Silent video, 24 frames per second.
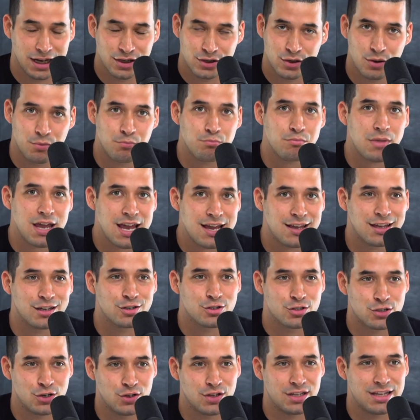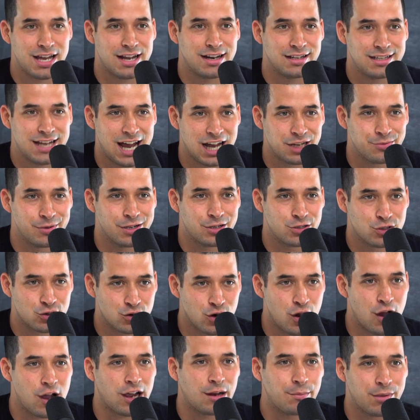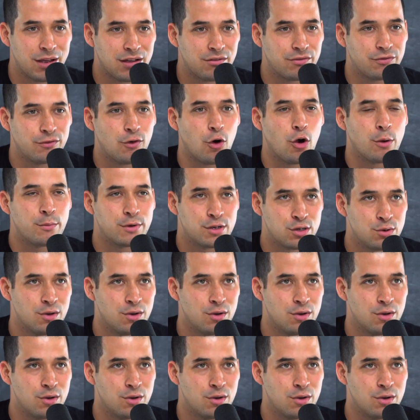and so making sure that that attachment is strong and being formed